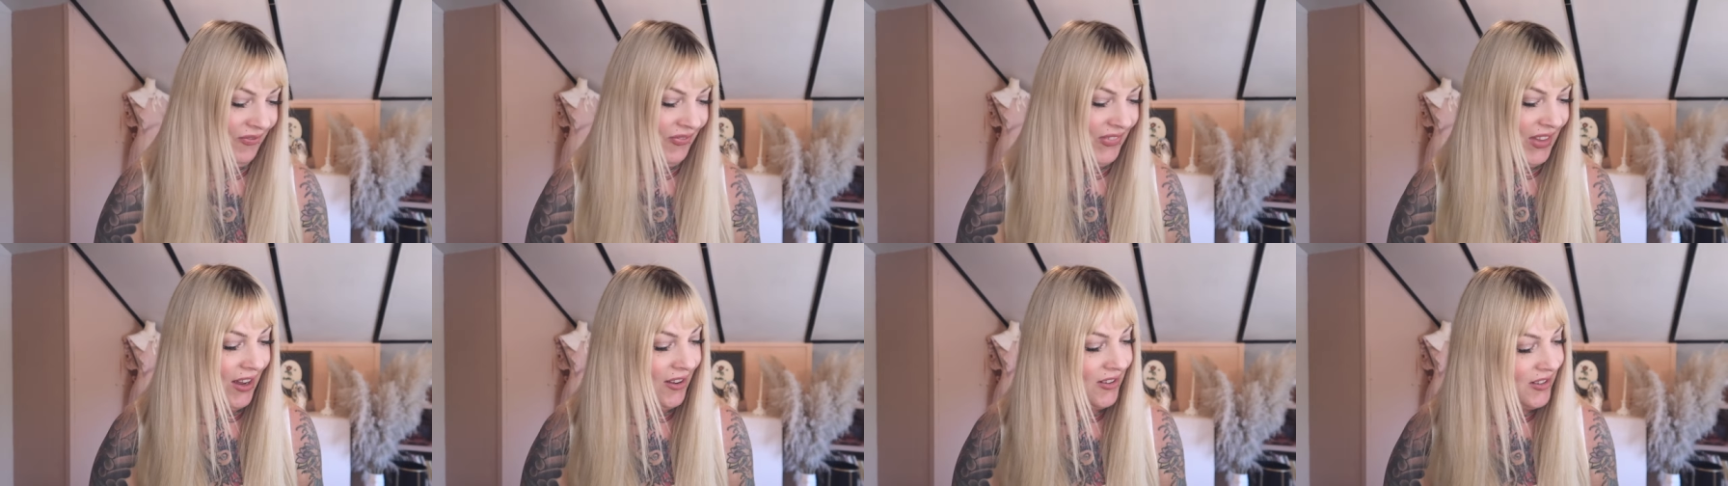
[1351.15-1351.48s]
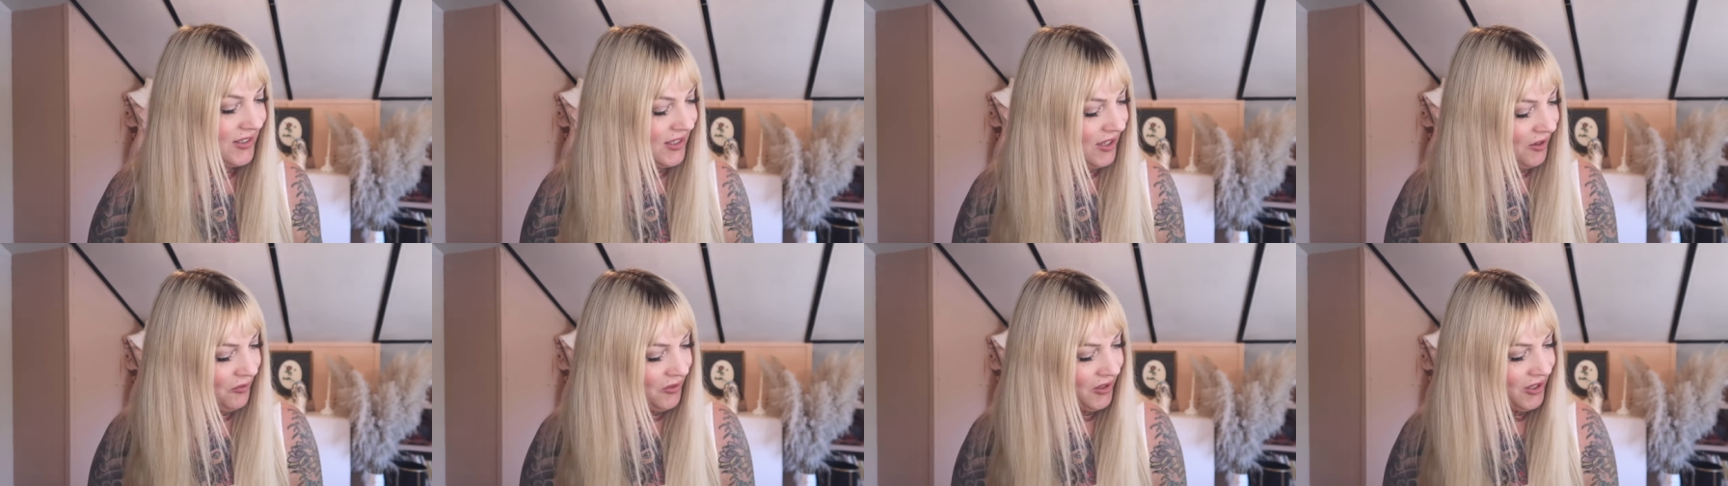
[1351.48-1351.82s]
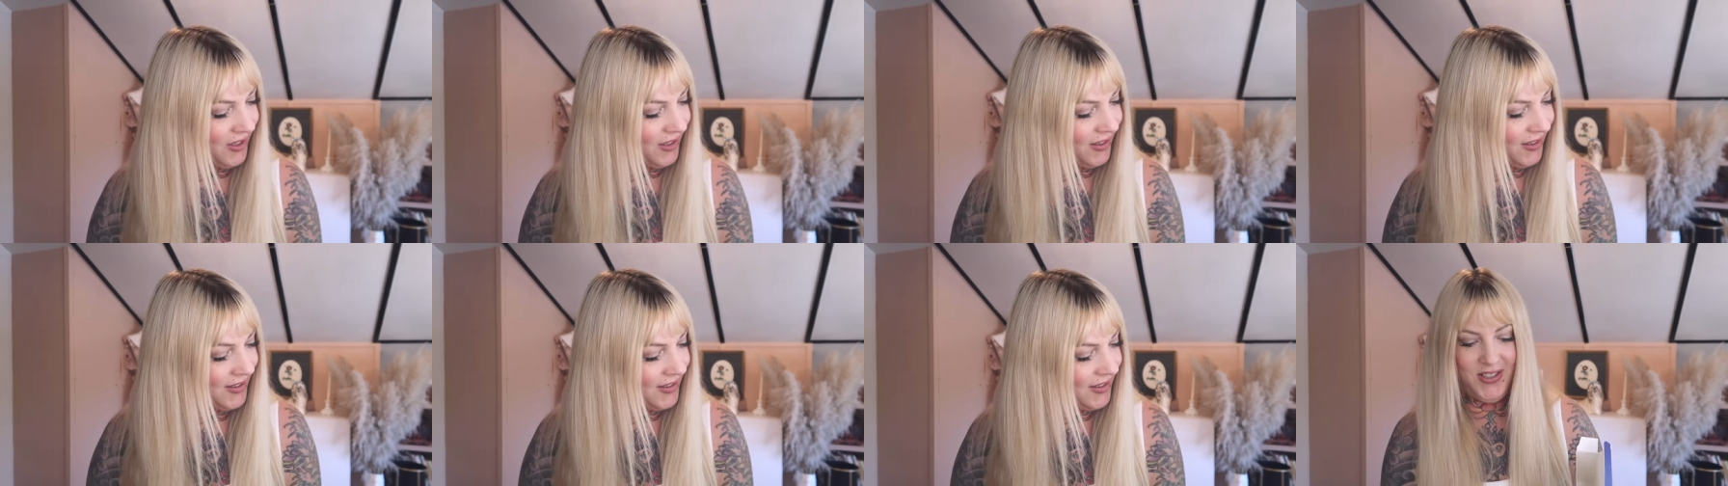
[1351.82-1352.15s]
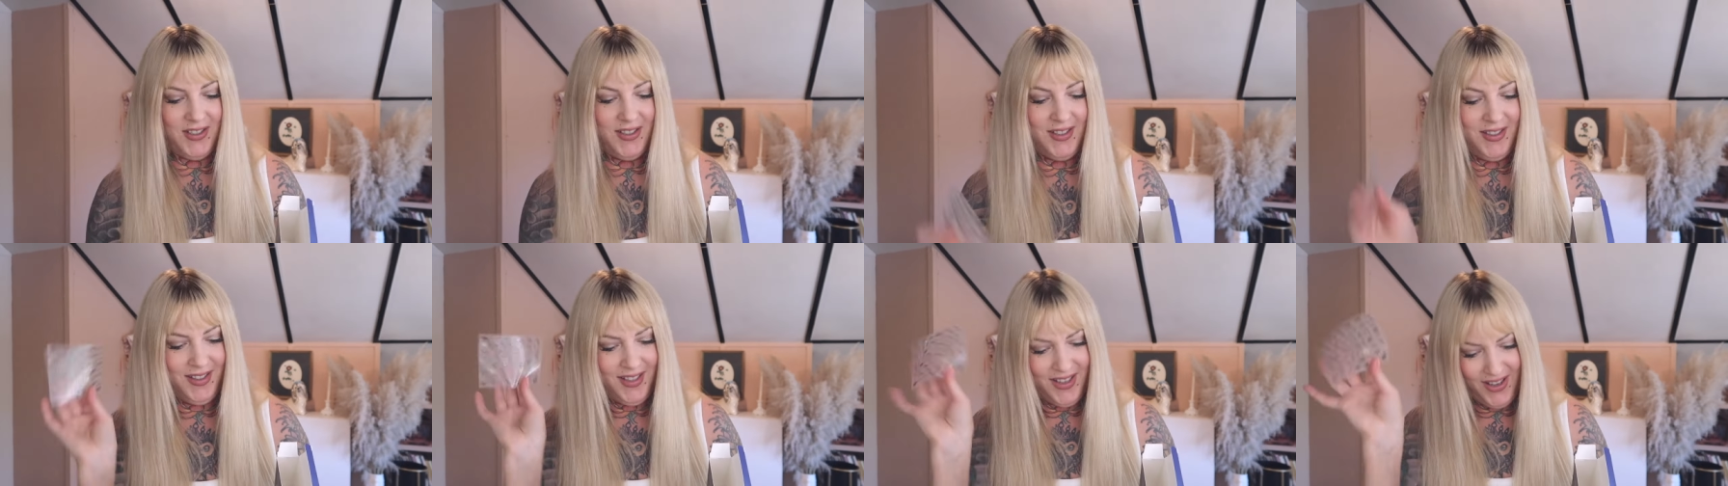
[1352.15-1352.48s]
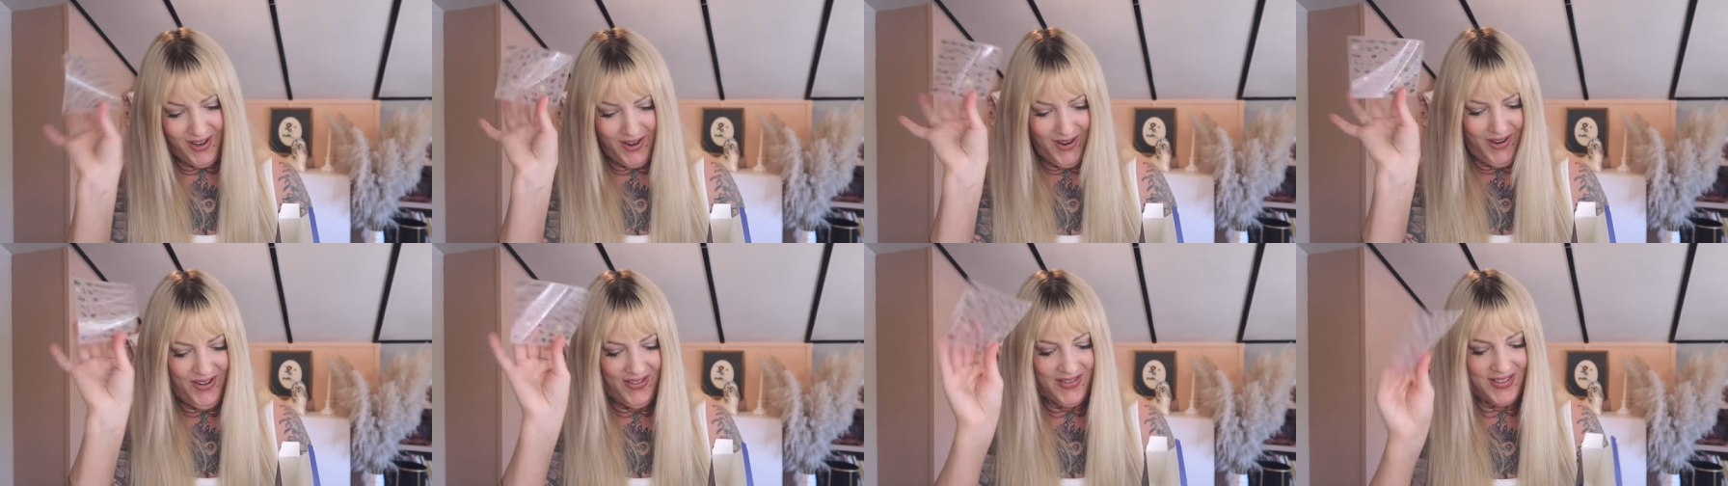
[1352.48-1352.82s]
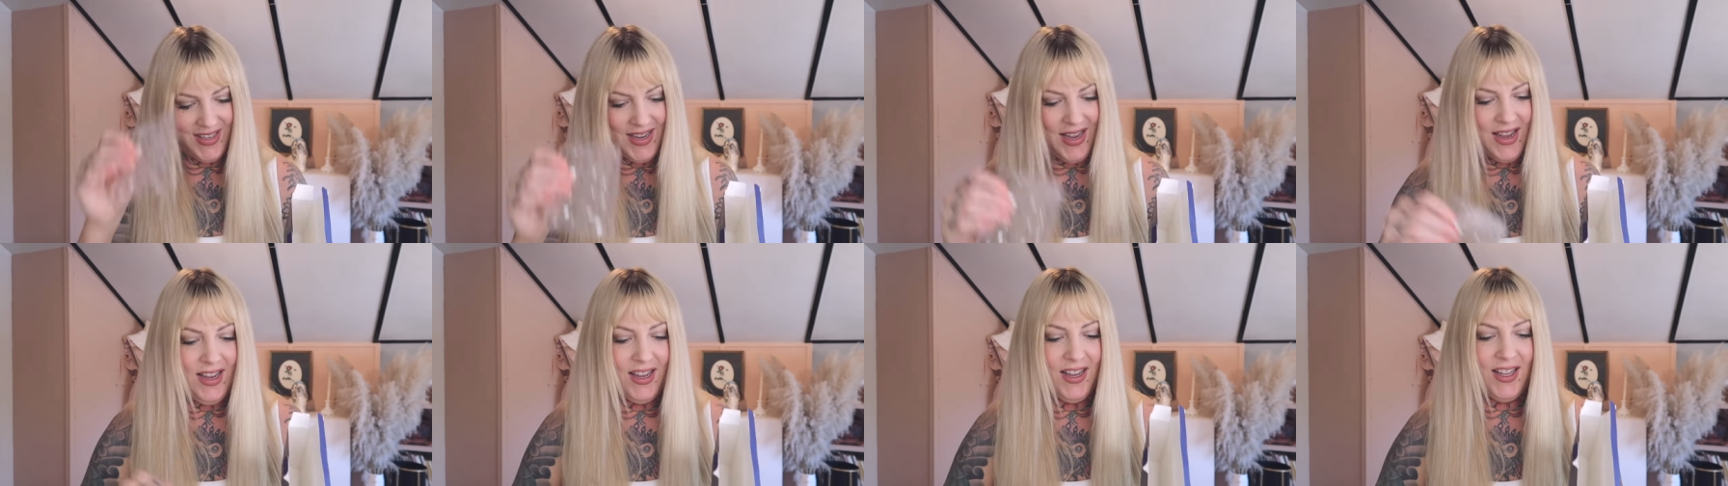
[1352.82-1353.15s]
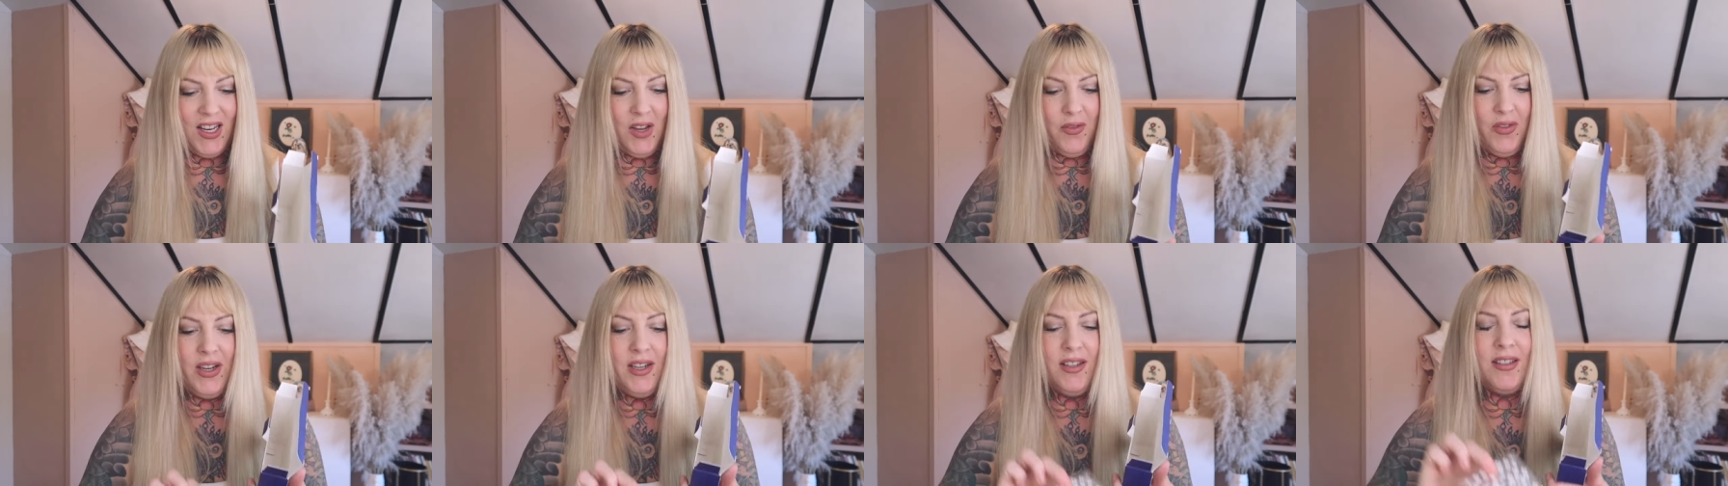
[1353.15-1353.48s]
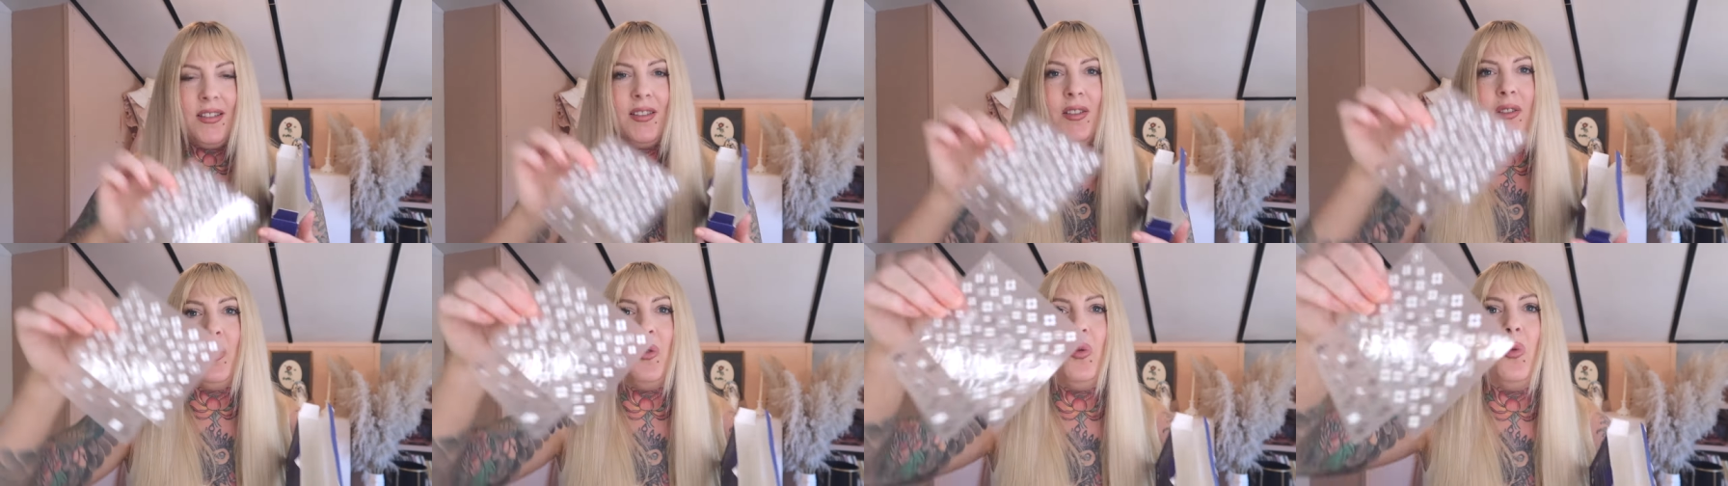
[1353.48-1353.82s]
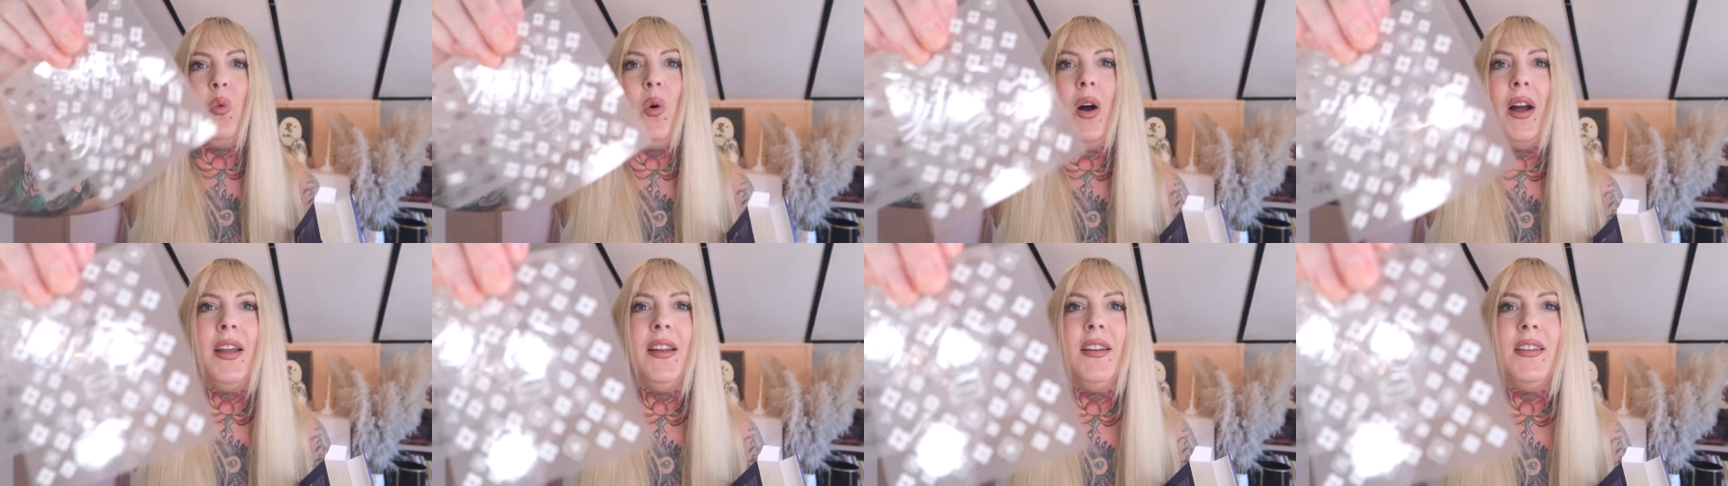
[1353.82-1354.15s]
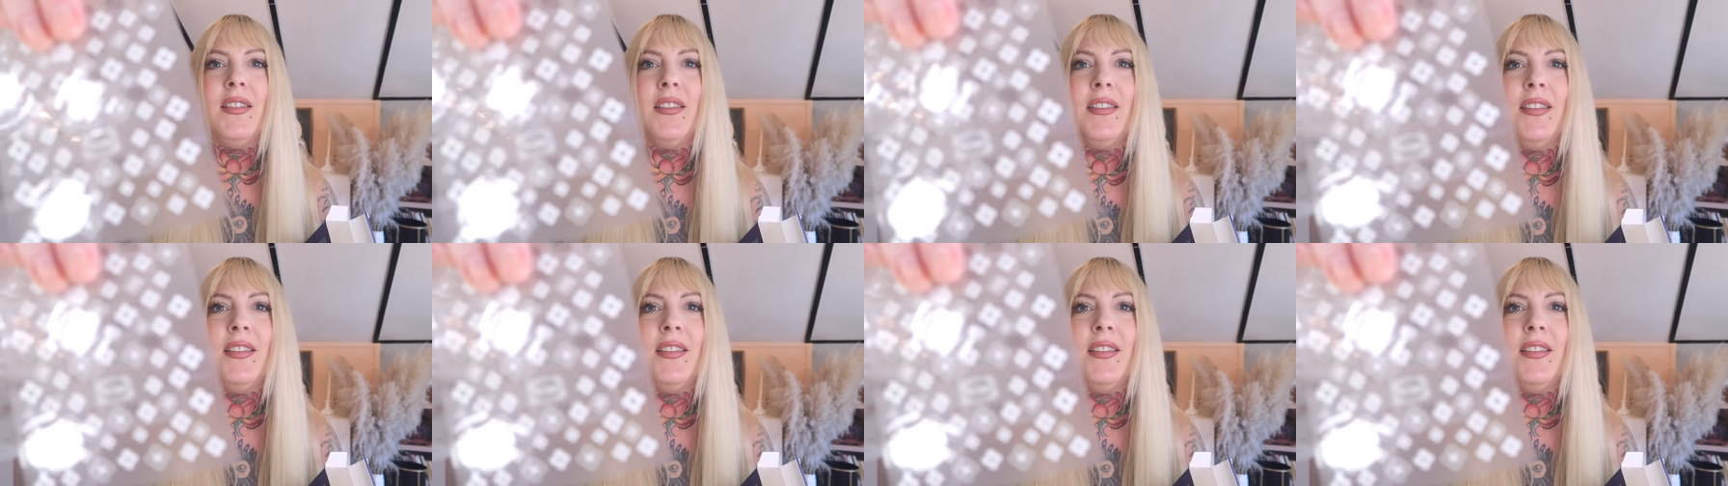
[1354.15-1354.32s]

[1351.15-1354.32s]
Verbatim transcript: How does that work? cute. It even has little white